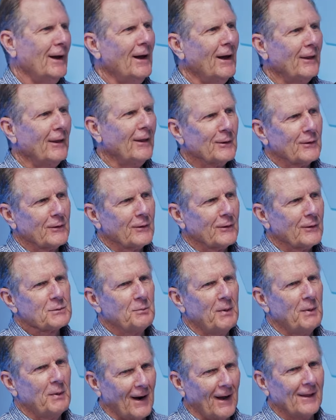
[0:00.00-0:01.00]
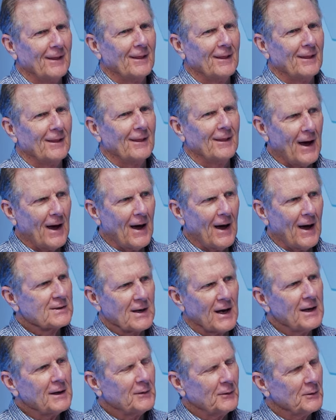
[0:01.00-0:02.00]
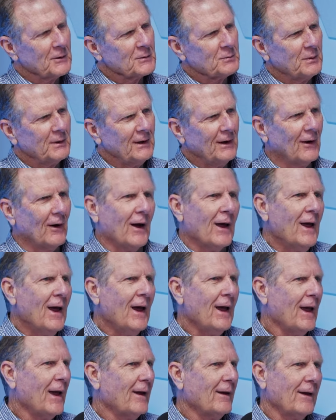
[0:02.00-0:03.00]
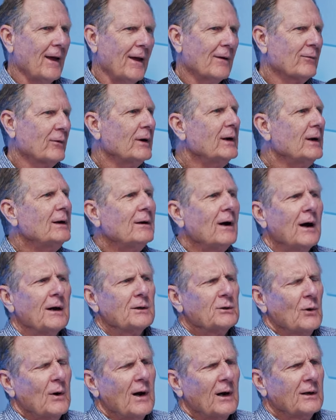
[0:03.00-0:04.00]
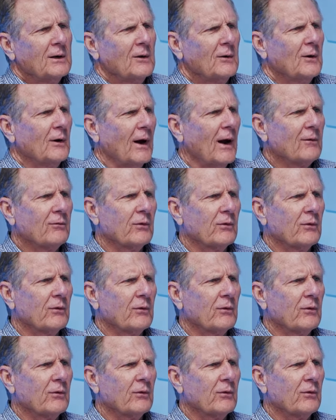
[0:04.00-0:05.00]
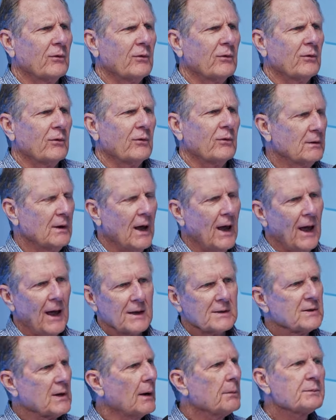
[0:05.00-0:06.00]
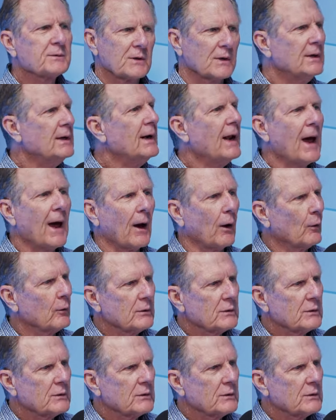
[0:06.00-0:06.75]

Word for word: there's been a lot of cycles, but you know, every contractor, every business has ups and downs.